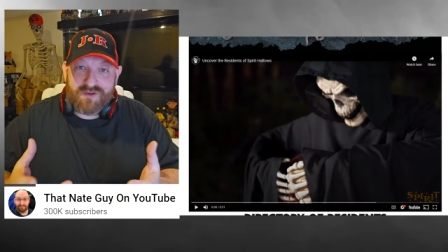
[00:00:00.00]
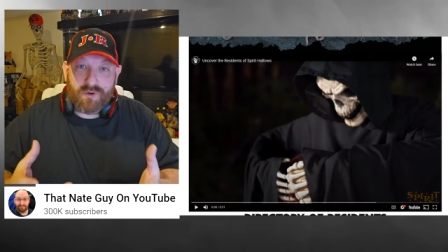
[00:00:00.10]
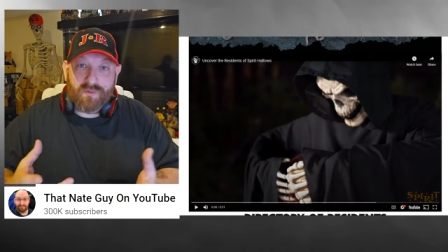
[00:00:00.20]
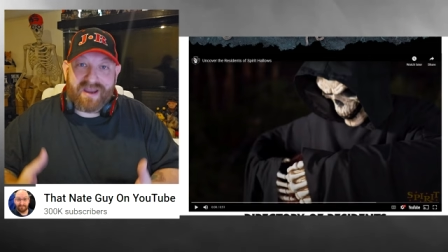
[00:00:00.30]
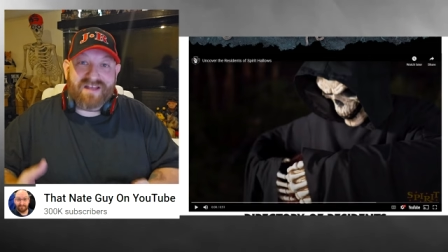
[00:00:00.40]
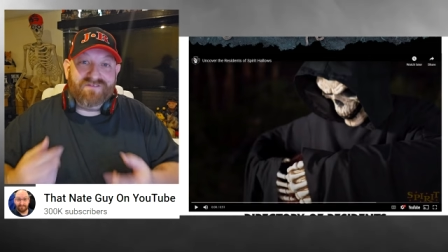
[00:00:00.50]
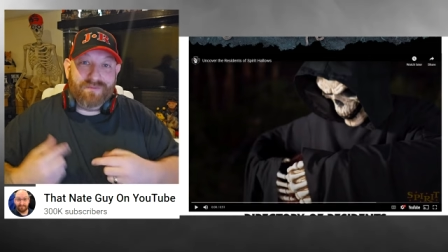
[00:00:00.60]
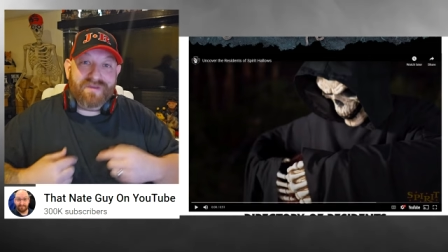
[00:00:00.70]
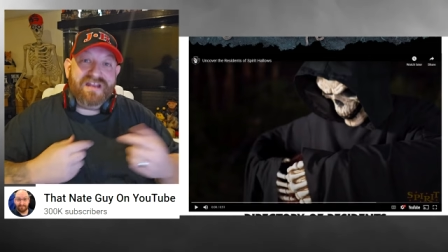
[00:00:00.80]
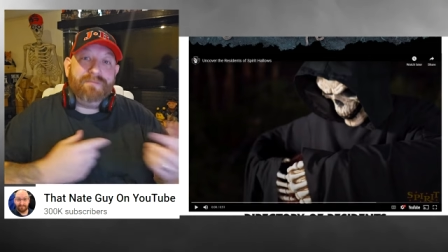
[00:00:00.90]
if you were waiting
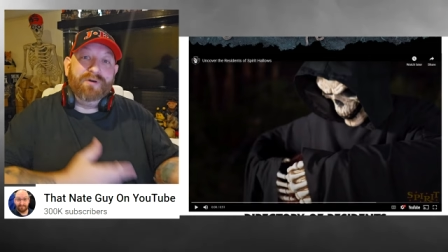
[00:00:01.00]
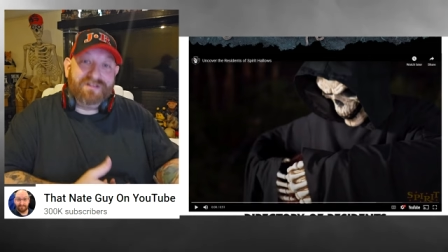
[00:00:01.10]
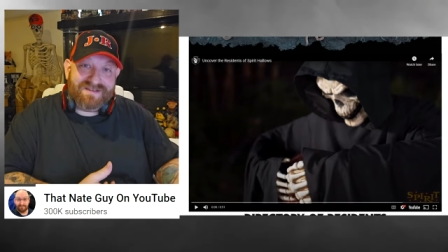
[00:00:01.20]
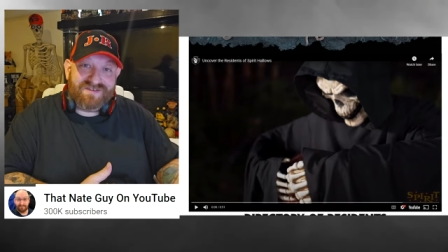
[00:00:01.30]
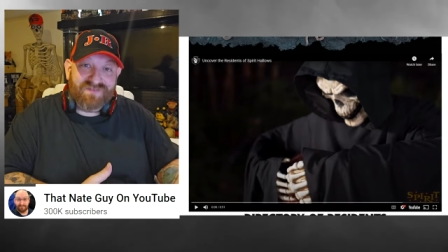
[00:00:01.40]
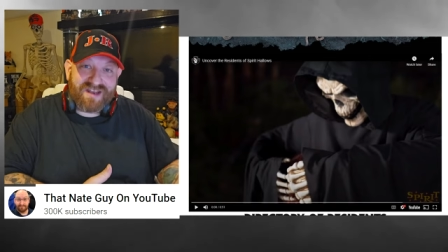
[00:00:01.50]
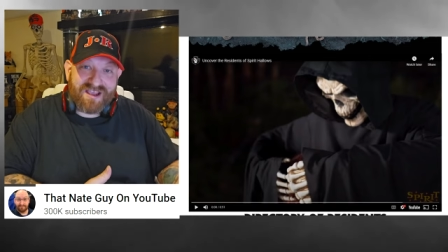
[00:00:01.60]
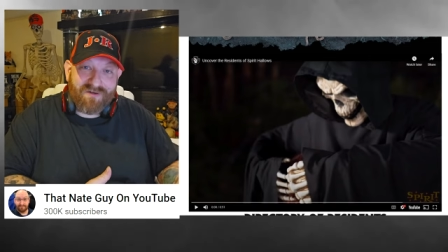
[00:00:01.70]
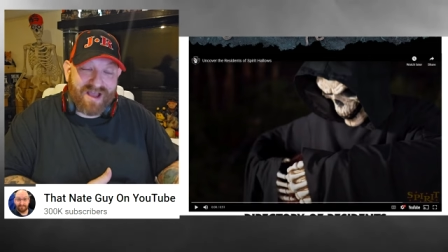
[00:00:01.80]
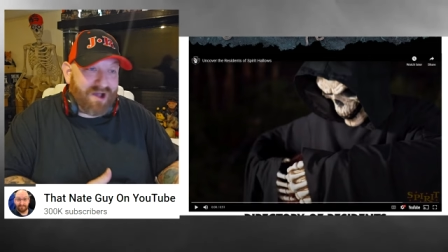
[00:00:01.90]
for me to put this
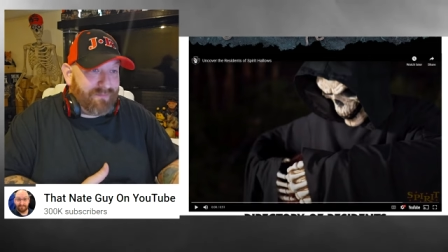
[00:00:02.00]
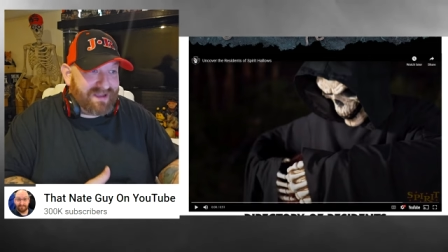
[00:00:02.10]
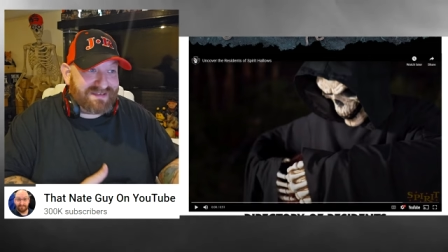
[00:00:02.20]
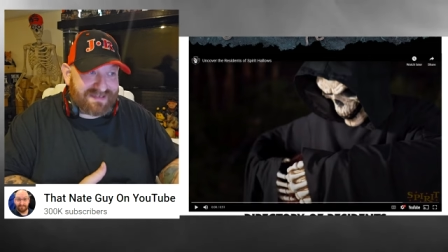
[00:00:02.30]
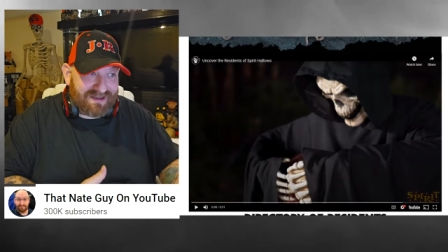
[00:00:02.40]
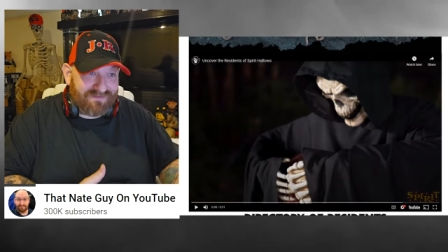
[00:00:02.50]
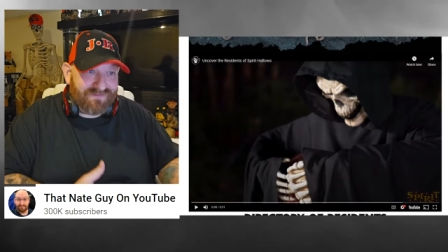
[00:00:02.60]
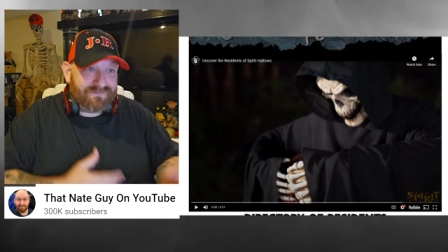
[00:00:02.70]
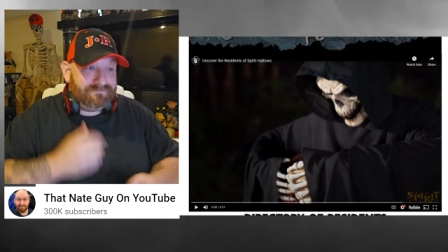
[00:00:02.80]
video out myself.